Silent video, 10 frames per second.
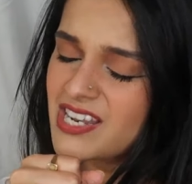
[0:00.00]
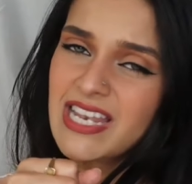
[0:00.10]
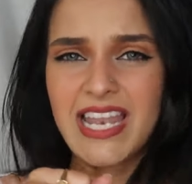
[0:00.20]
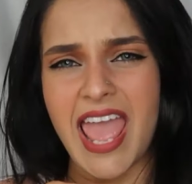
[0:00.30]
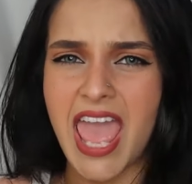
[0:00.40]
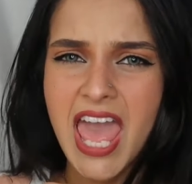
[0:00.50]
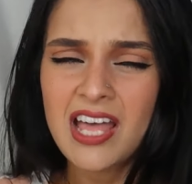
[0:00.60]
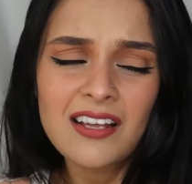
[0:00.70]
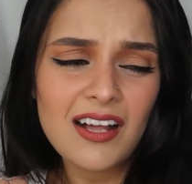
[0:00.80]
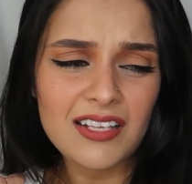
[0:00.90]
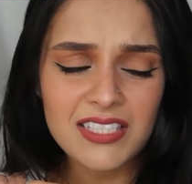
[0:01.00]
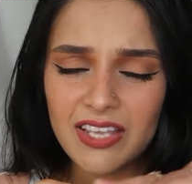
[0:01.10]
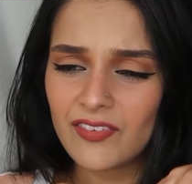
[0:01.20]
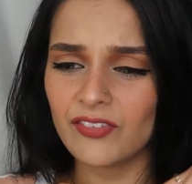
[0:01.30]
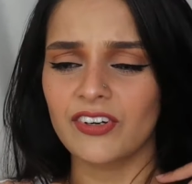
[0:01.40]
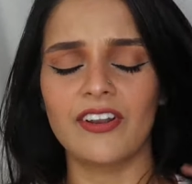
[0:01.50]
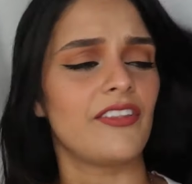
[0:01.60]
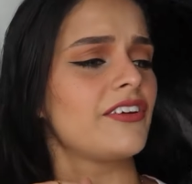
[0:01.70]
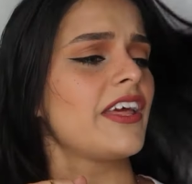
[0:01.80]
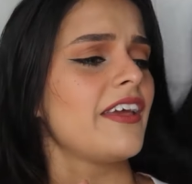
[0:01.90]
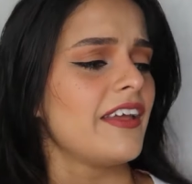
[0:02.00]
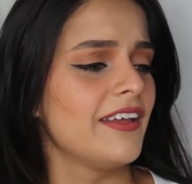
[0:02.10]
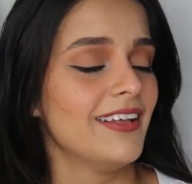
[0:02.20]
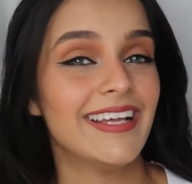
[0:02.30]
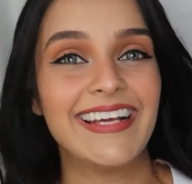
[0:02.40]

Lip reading: Nah, I'll save it for another day.